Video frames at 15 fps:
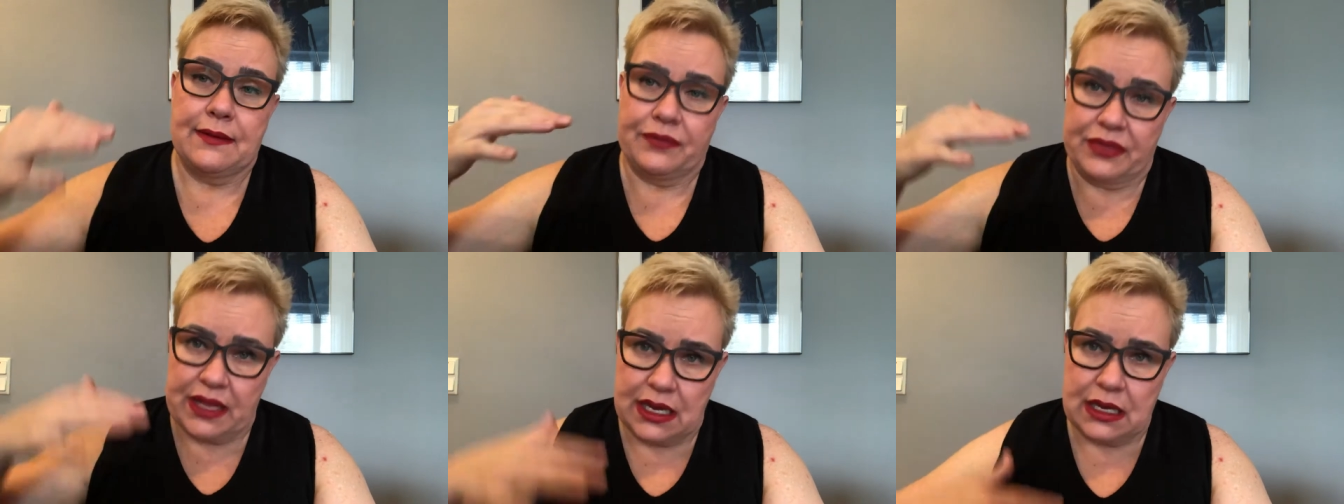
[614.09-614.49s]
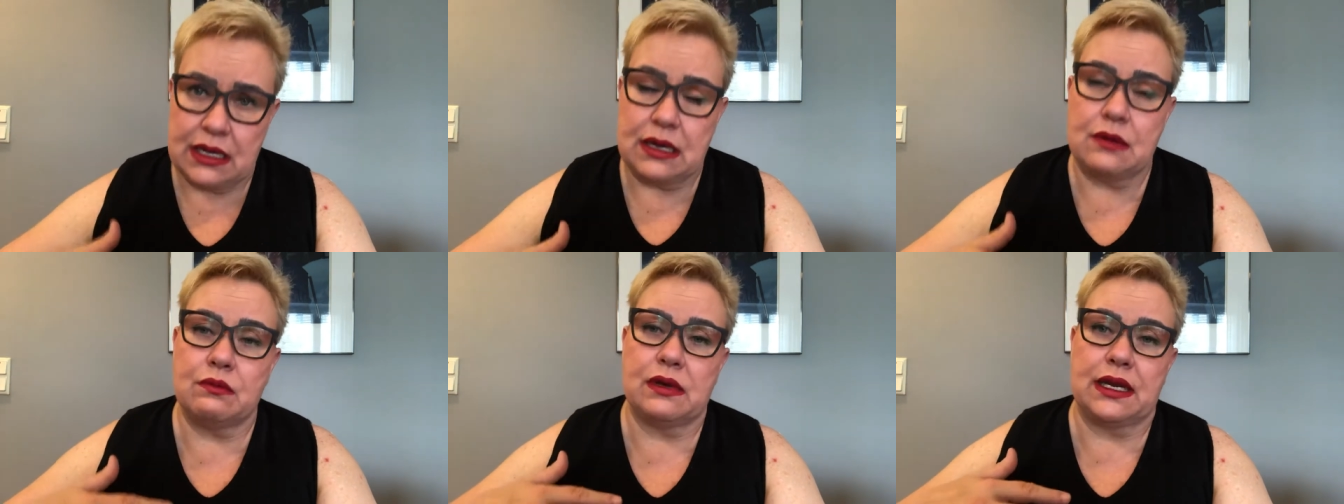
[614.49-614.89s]

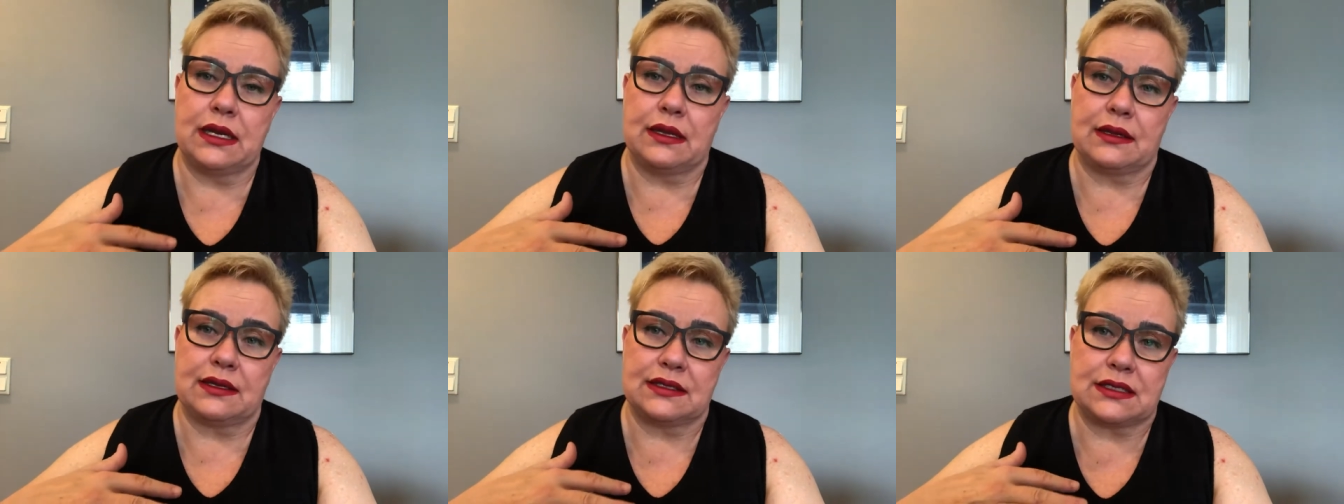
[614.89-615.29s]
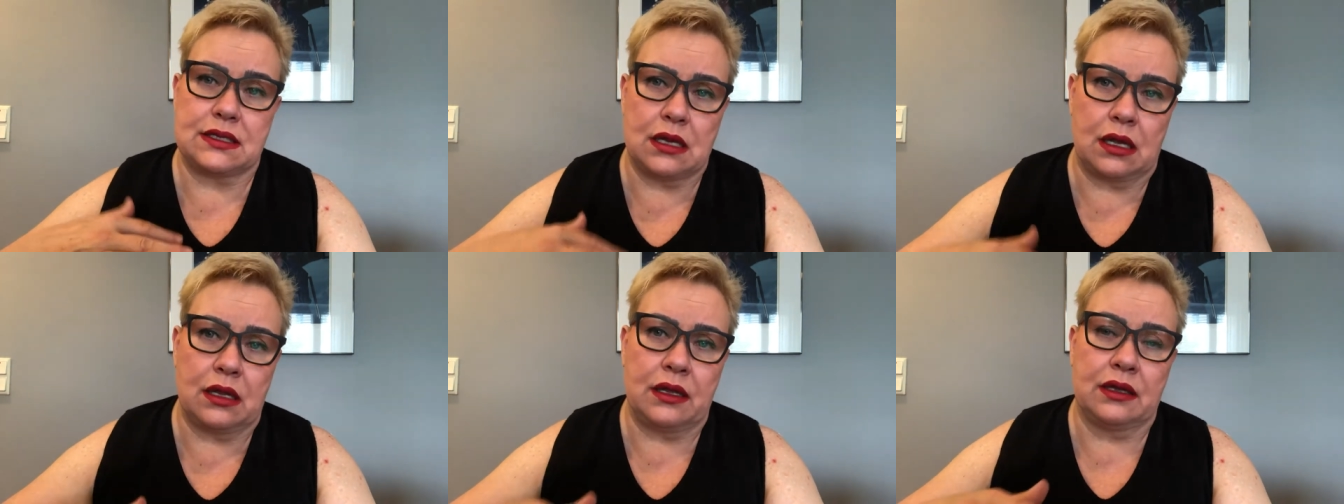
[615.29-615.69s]
Then when it is
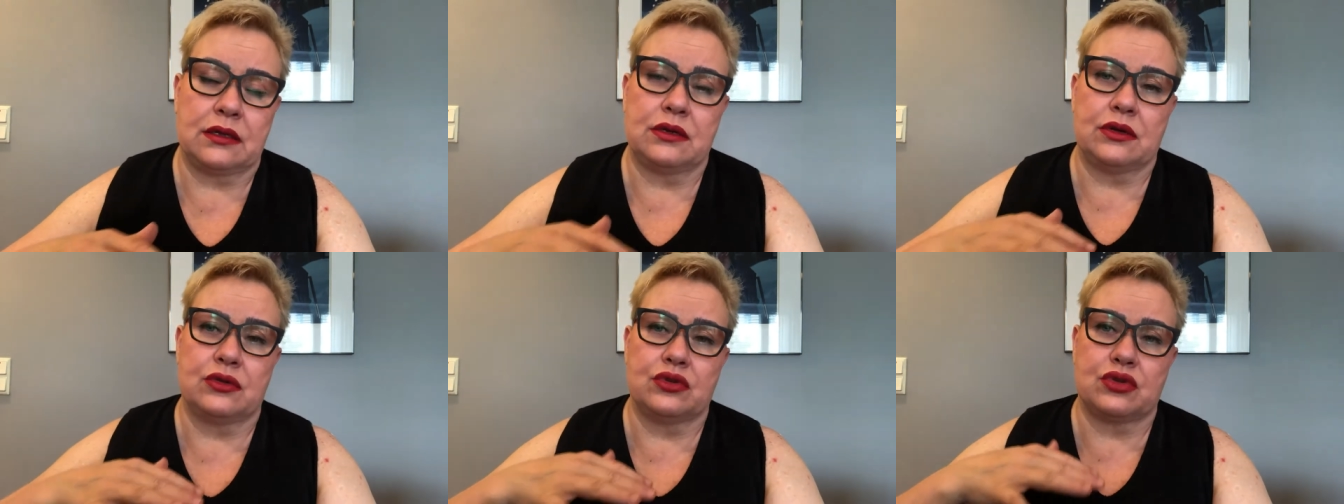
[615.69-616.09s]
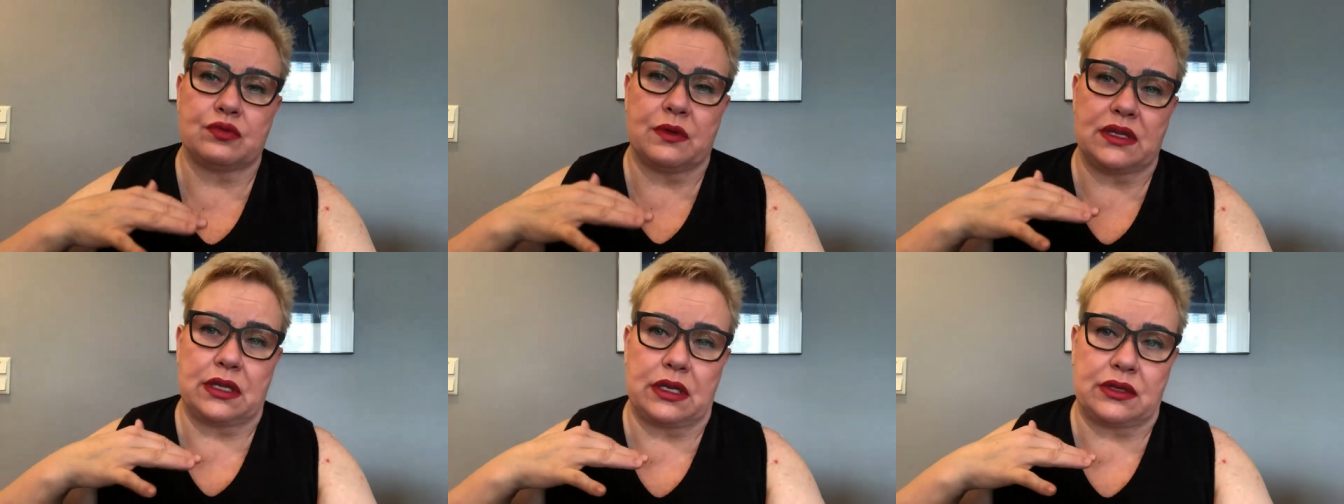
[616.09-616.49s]
diagnosed,
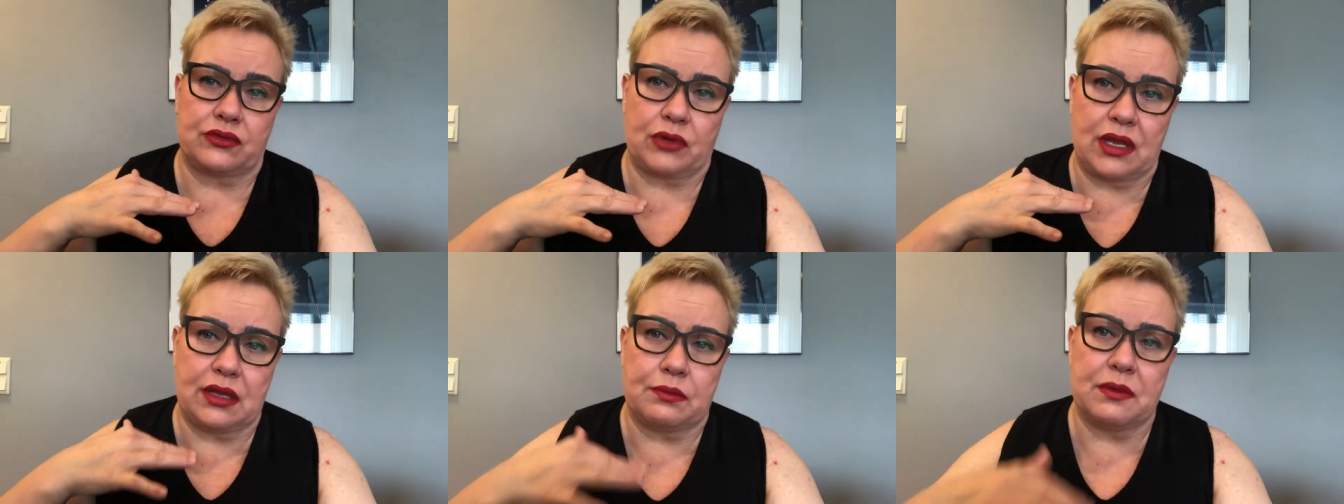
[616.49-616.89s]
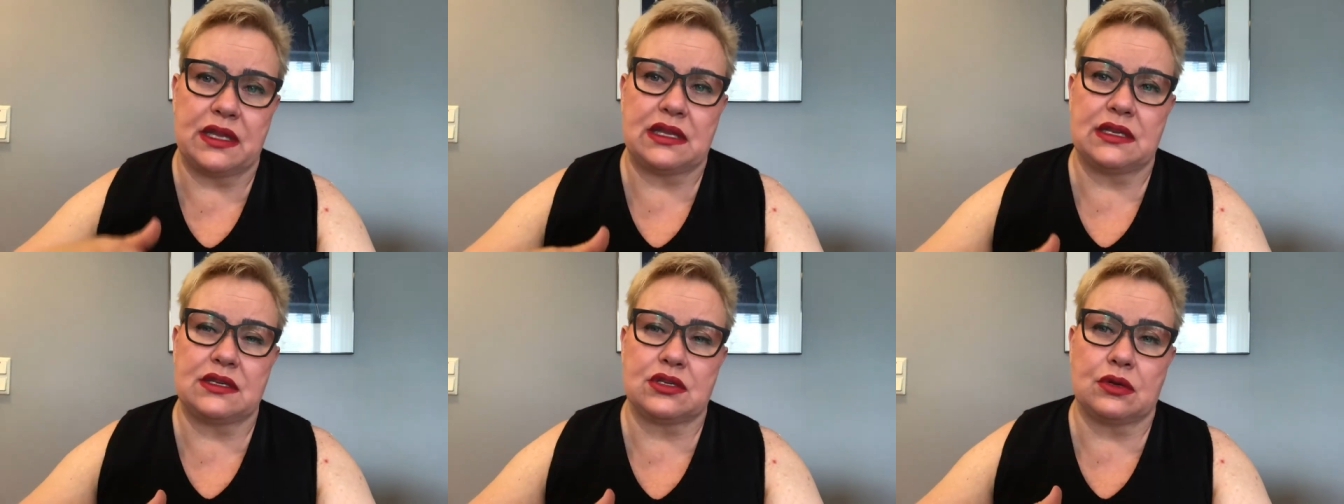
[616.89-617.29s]
when the
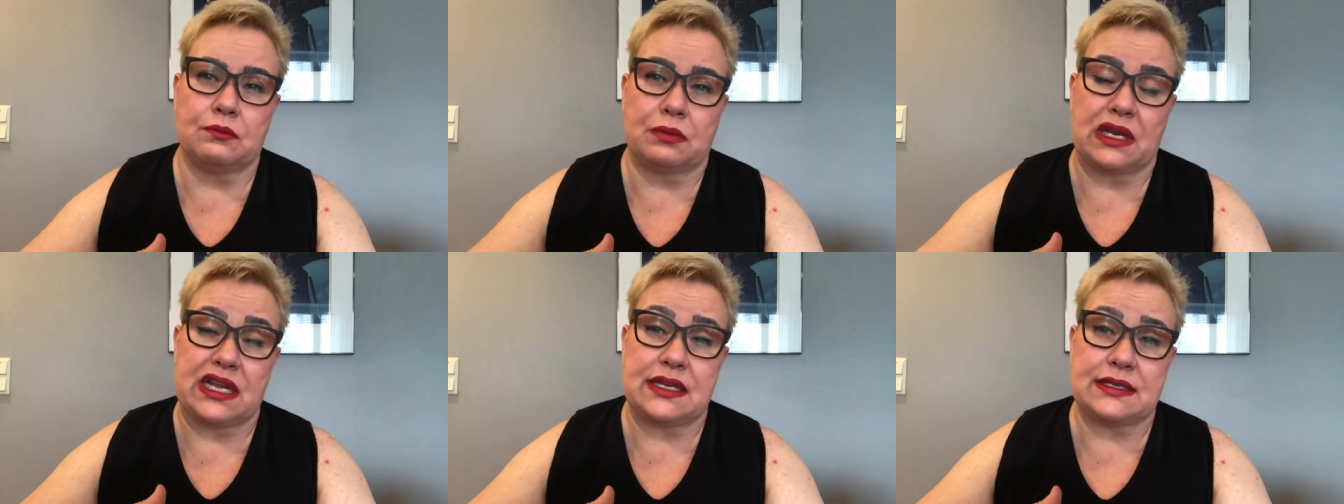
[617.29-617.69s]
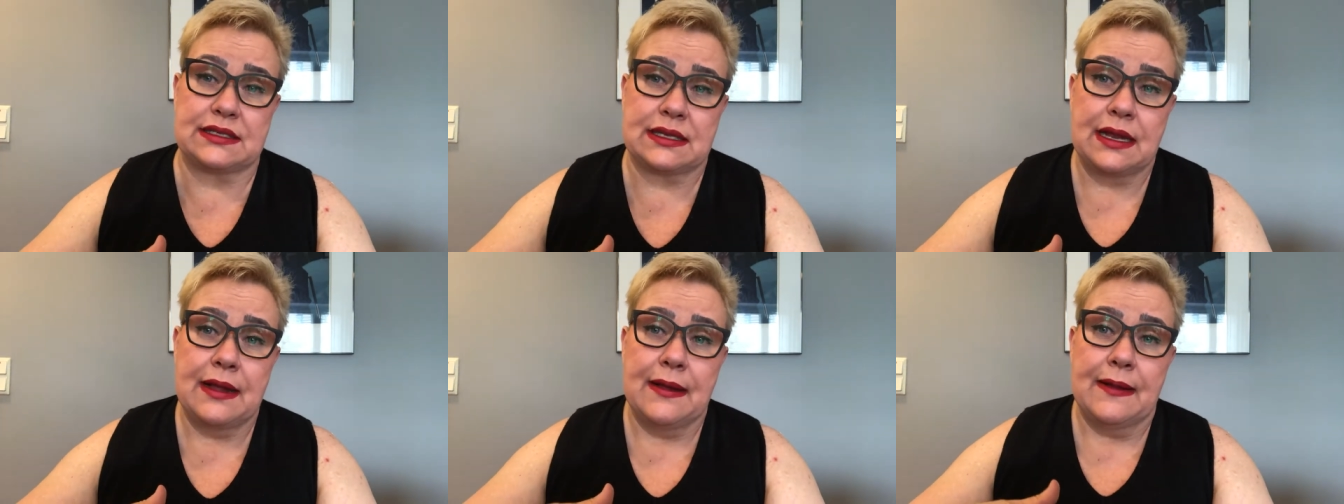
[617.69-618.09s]
treatment is on place,